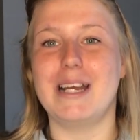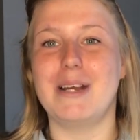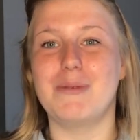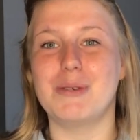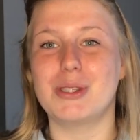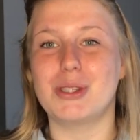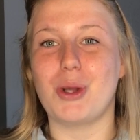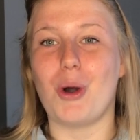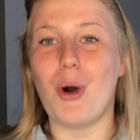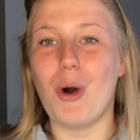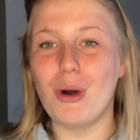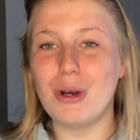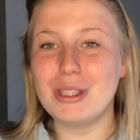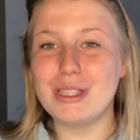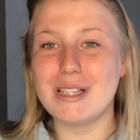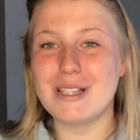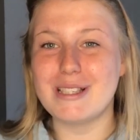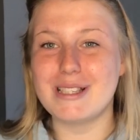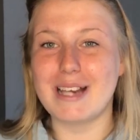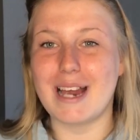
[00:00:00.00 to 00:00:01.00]
It was the
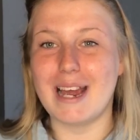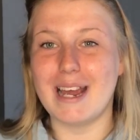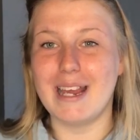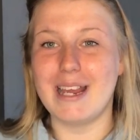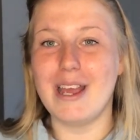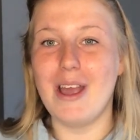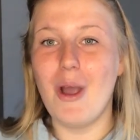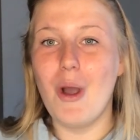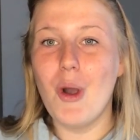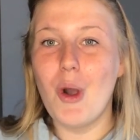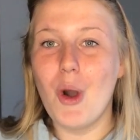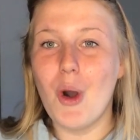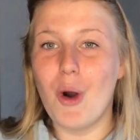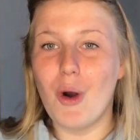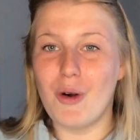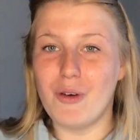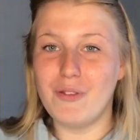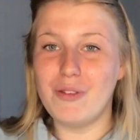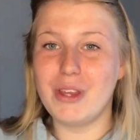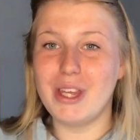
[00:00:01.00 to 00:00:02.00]
hottest day
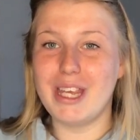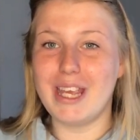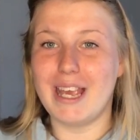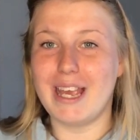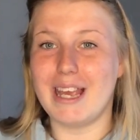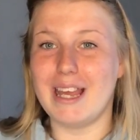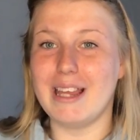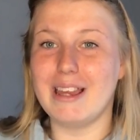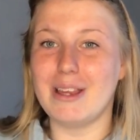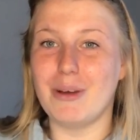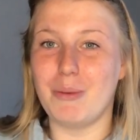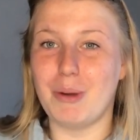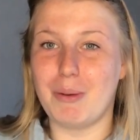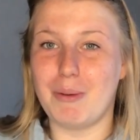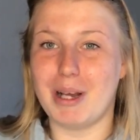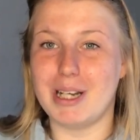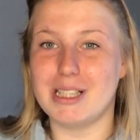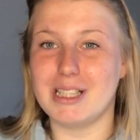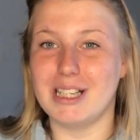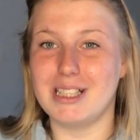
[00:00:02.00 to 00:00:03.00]
of the year that we
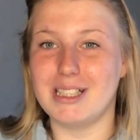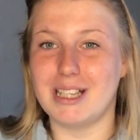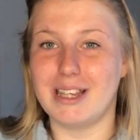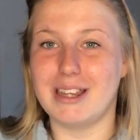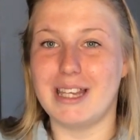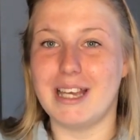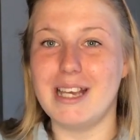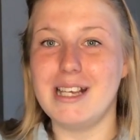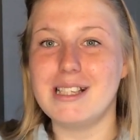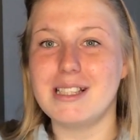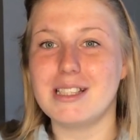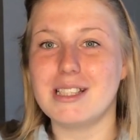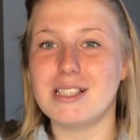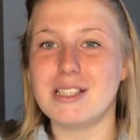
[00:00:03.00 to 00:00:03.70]
went and done this.